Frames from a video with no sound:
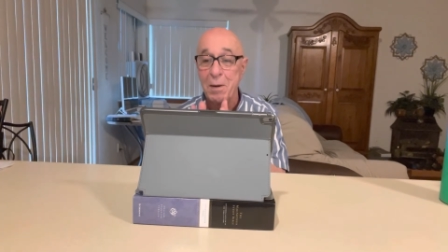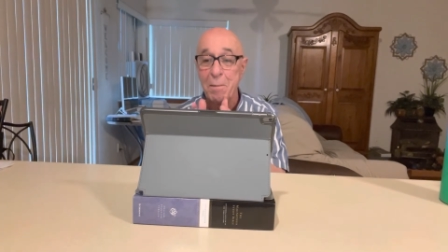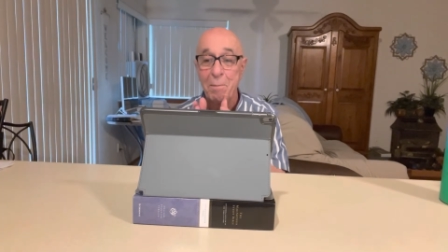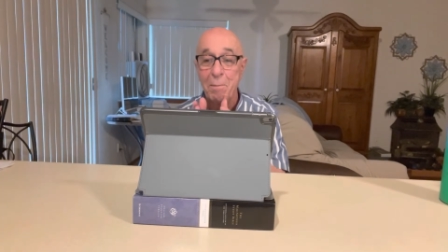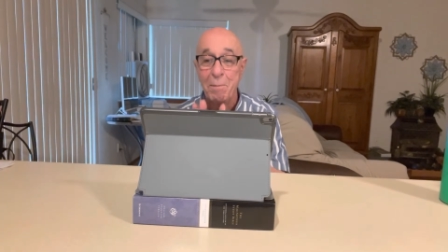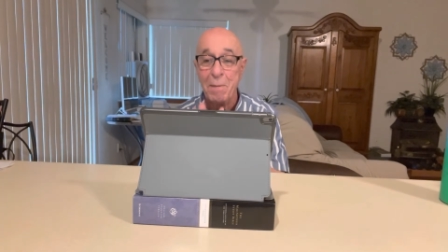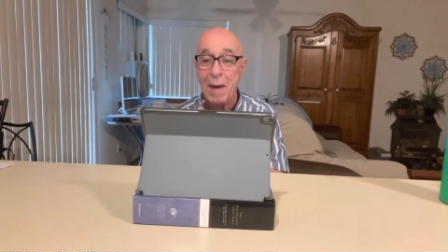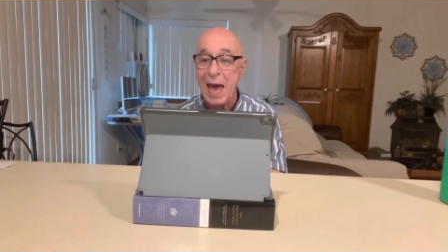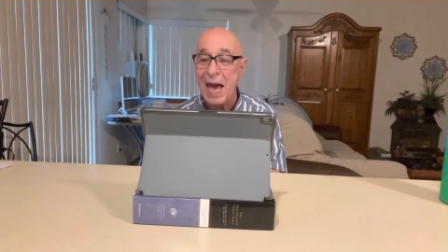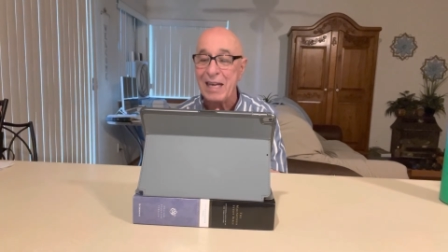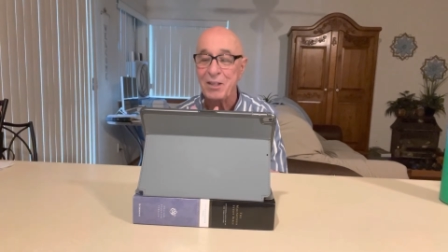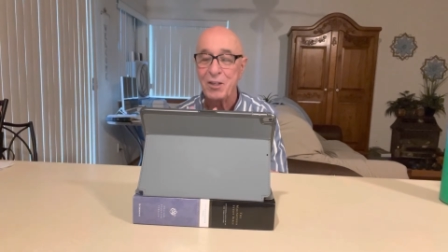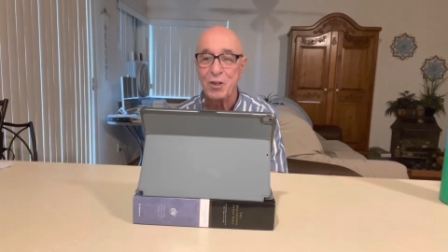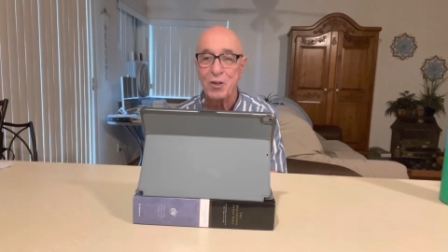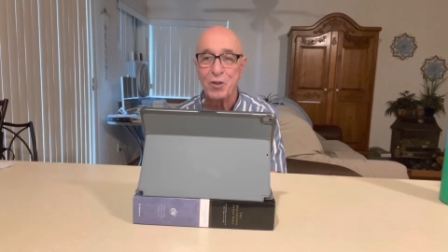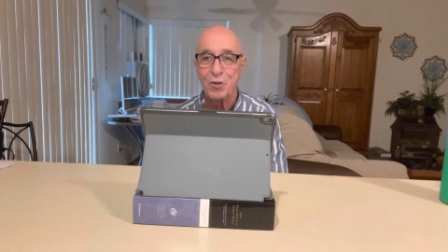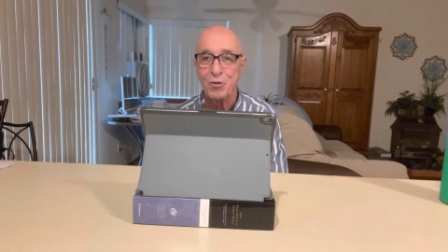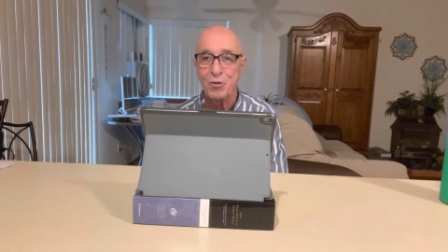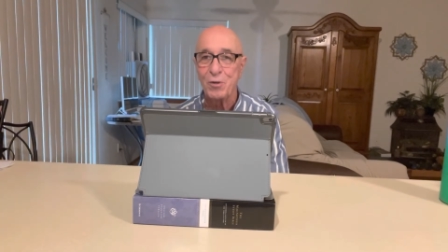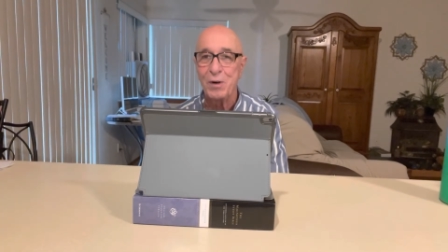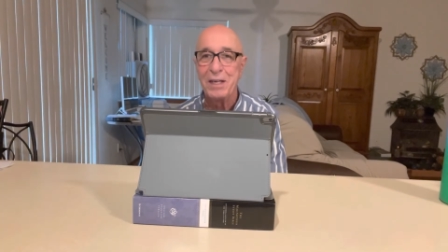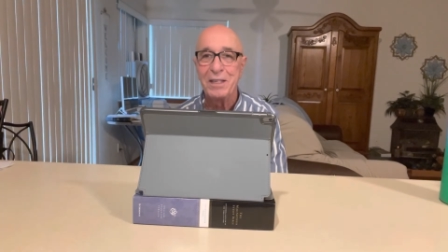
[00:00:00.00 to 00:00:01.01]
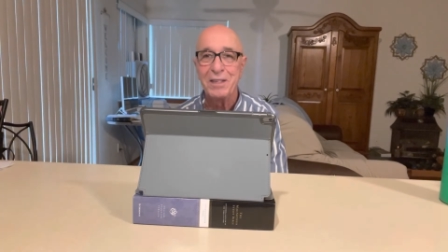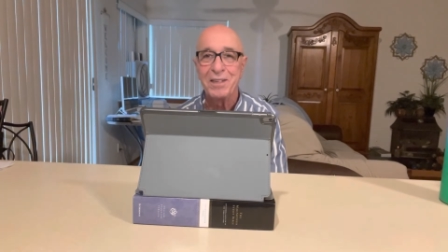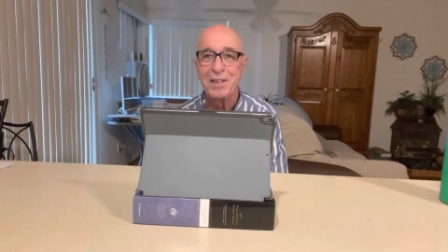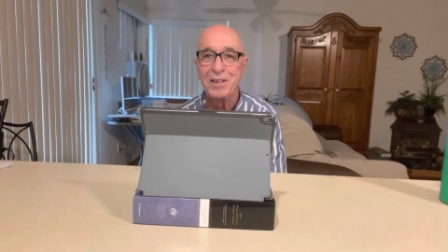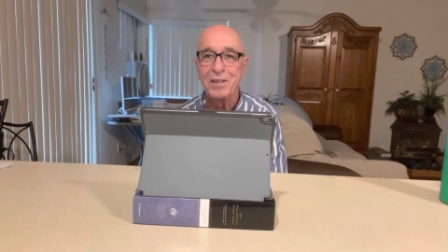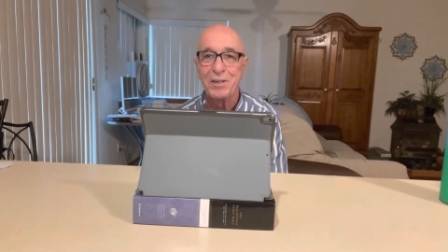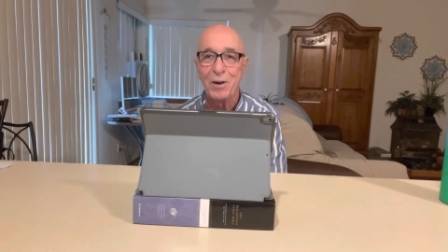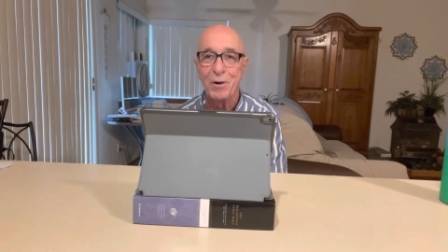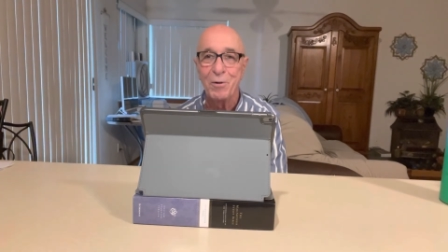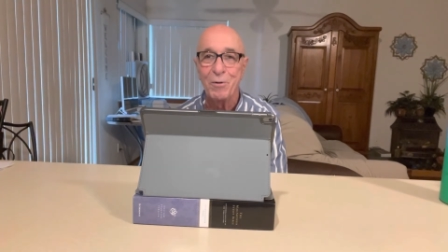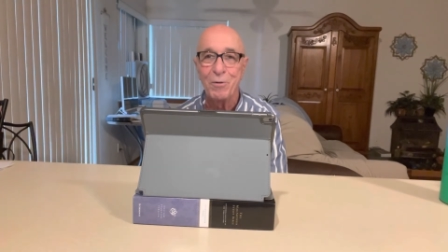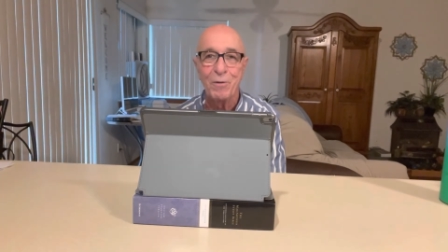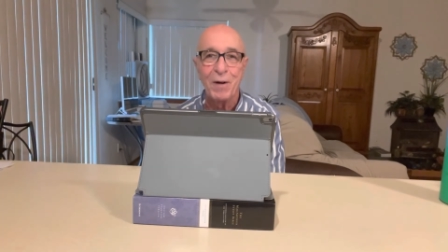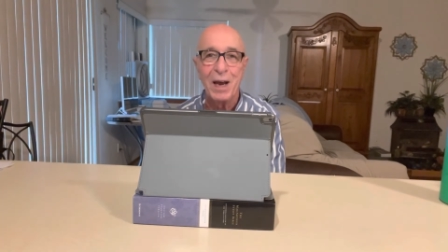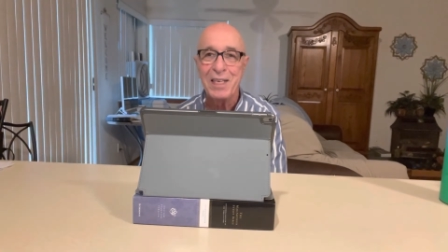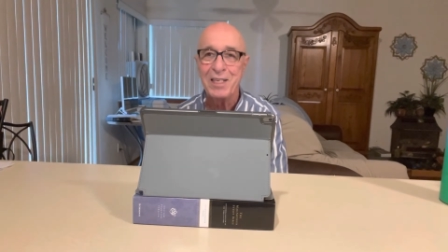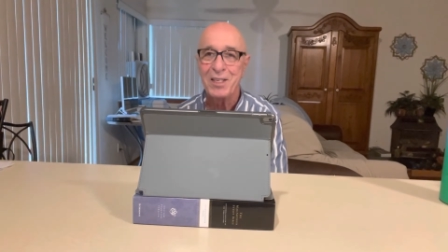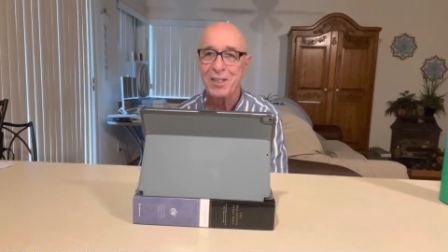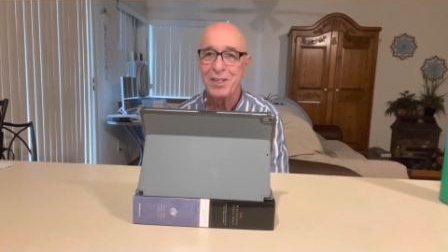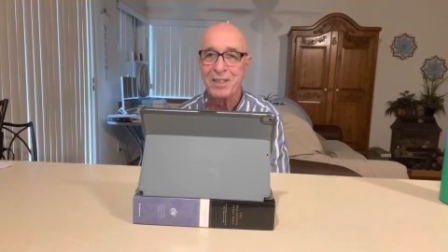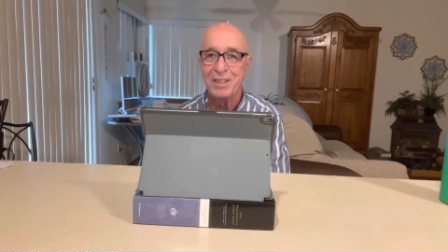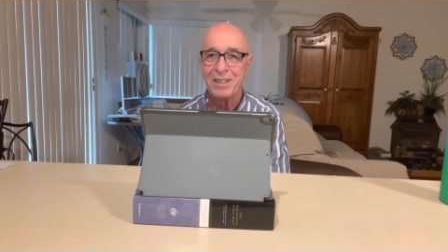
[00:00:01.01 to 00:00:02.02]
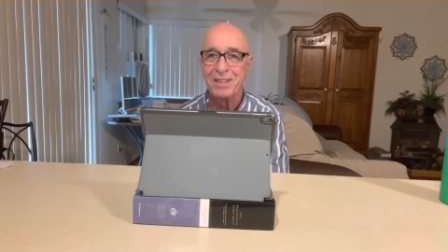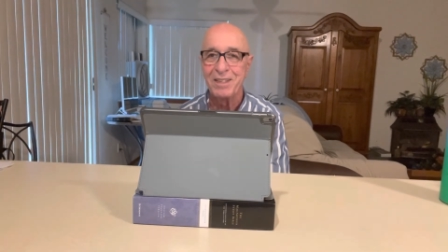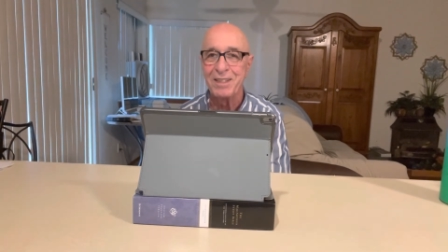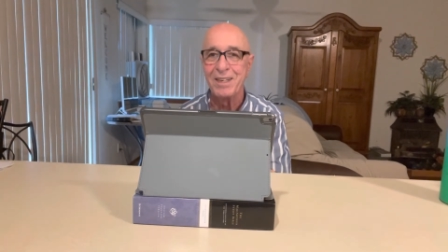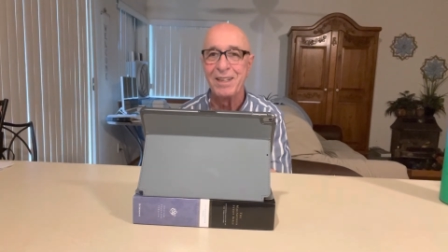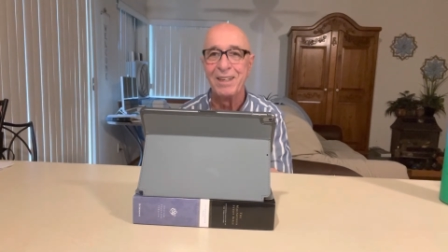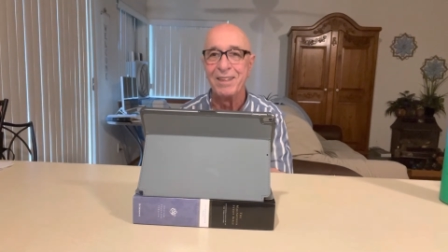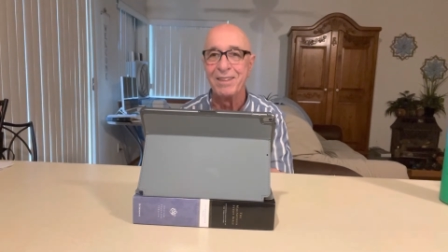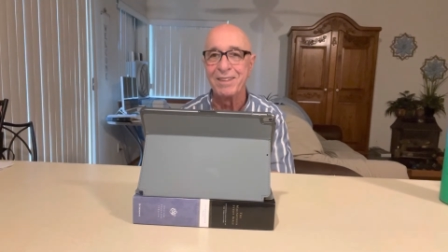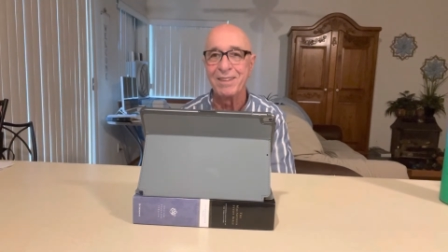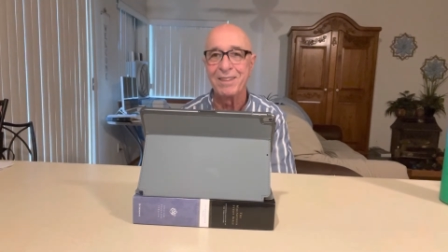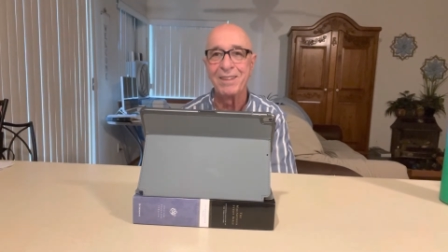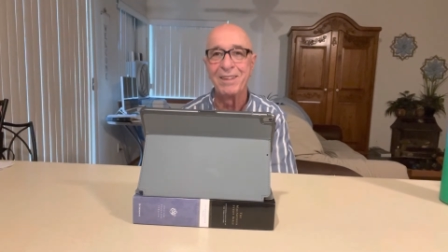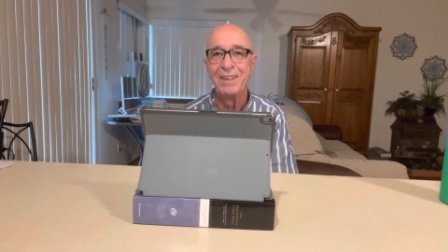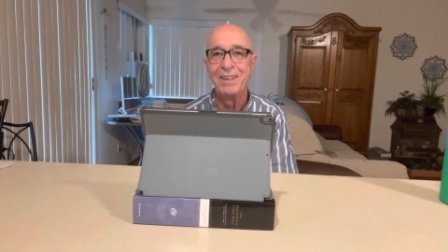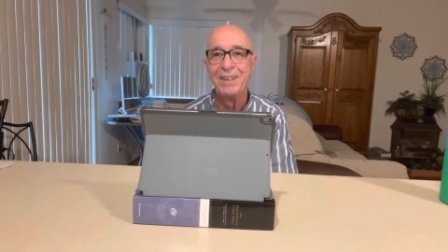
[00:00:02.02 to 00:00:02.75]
magistrates into righteousness.